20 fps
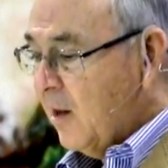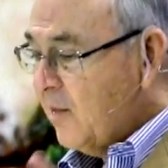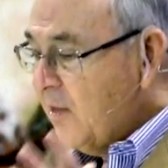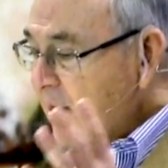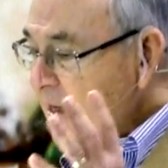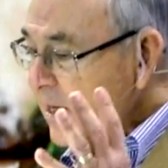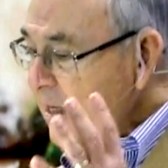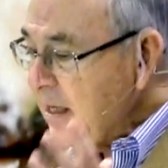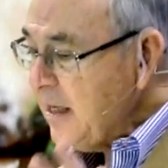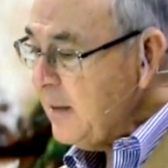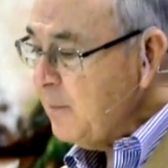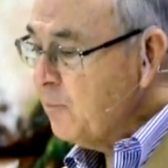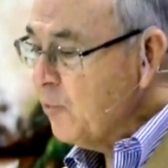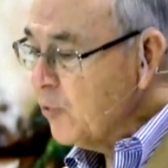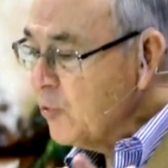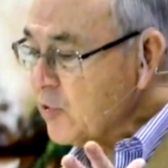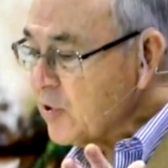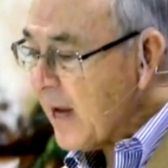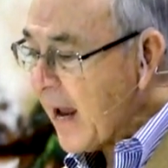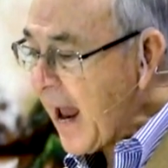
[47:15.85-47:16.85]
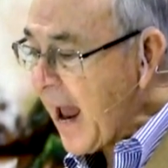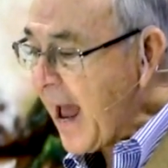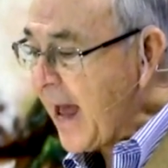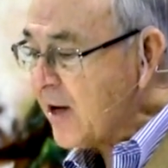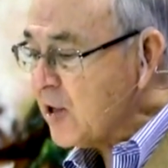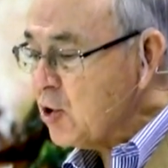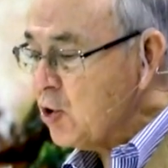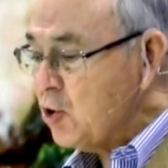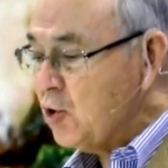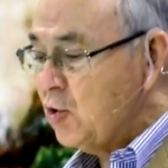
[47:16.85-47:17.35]
The Hebrews
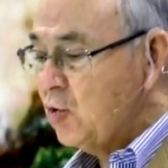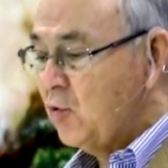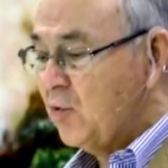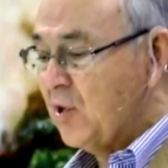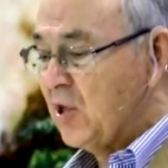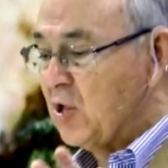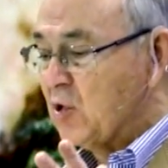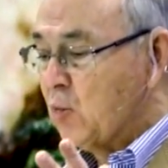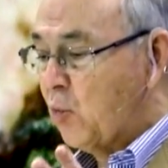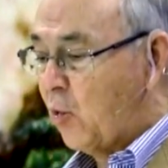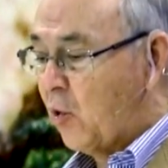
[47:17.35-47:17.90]
had to do these